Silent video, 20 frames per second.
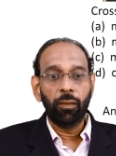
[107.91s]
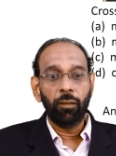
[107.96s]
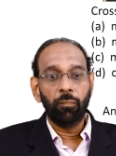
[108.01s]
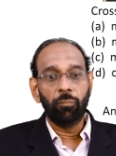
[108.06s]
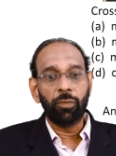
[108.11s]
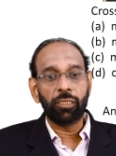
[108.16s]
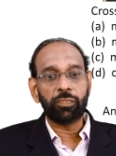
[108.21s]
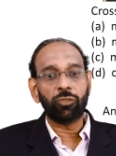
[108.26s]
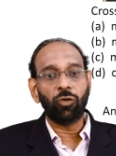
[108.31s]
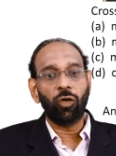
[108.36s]

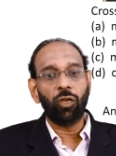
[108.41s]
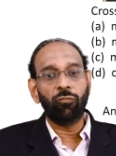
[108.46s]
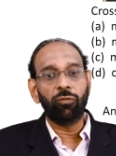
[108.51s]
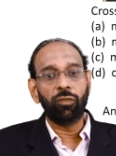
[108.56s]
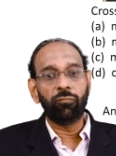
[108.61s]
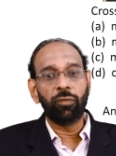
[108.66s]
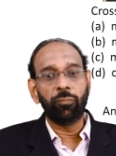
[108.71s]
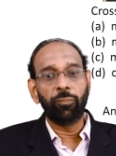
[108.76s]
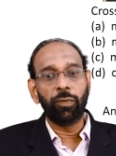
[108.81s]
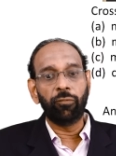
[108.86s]
must
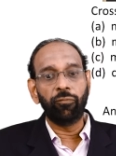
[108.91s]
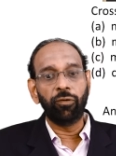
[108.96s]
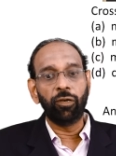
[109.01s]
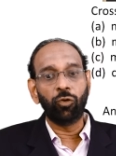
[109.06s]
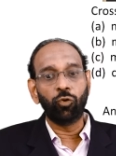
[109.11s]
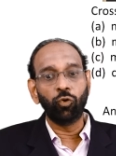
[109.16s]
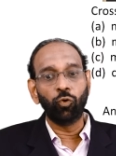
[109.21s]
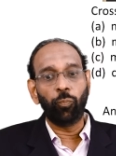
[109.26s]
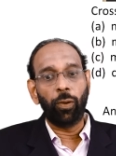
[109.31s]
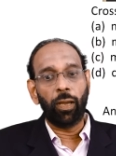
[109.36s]
always be
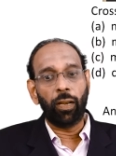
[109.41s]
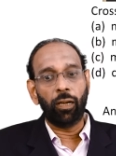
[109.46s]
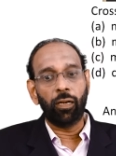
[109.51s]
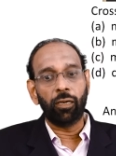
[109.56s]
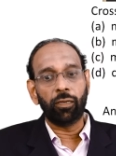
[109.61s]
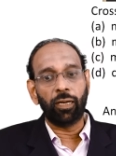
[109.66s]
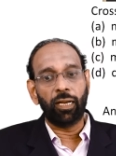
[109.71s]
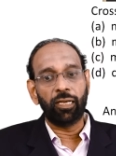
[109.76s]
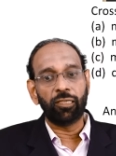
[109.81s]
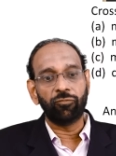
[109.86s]
between two parallel
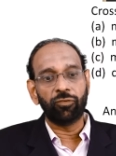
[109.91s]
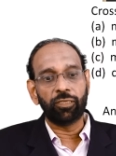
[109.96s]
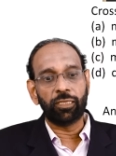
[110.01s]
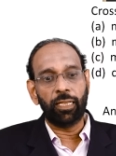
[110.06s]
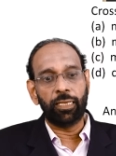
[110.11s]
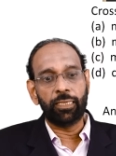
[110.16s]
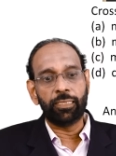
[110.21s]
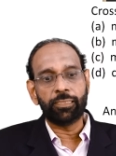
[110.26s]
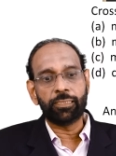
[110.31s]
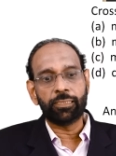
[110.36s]
transverse
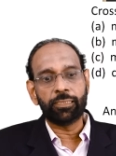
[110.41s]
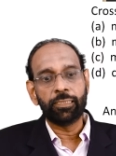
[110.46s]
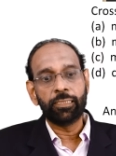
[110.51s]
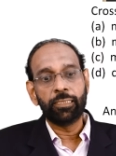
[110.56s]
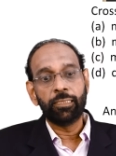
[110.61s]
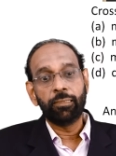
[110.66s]
lines,